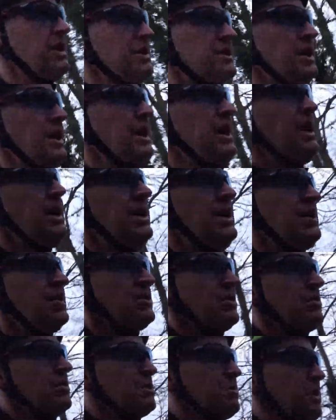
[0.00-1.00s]
is.
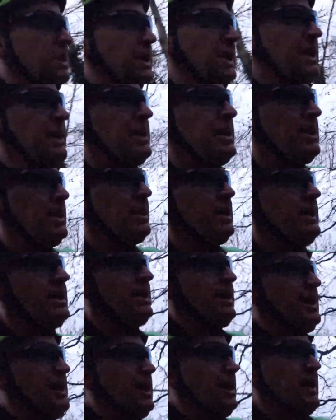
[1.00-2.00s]
So much better.
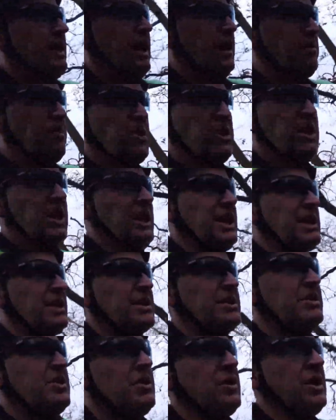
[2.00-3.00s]
I'll put the
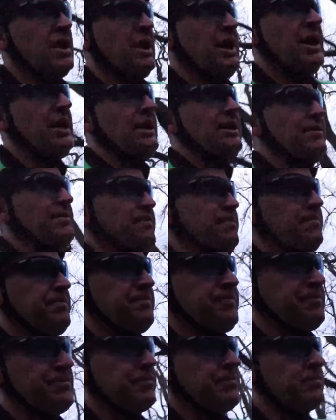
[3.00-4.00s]
links to the um,
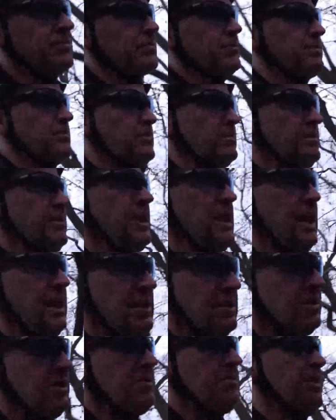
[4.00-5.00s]

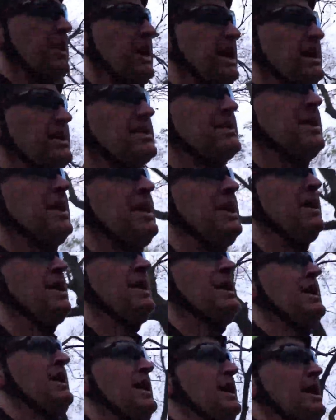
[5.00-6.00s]
to the bars
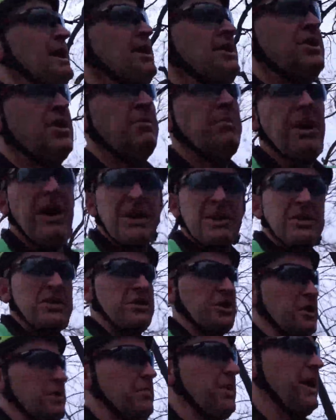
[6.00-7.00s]
to the bars and
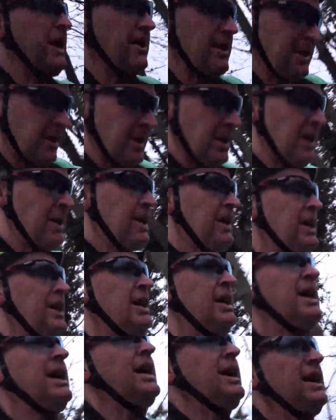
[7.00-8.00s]
to the bar, the,
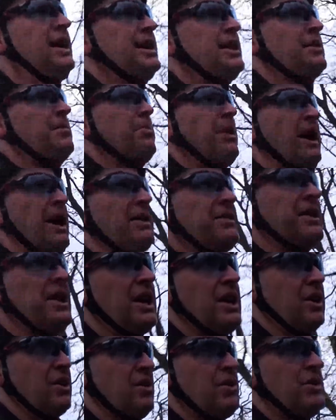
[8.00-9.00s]
the bar thing
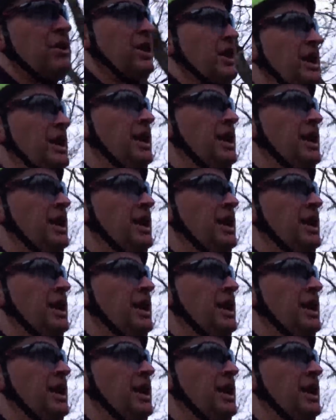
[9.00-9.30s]
I got.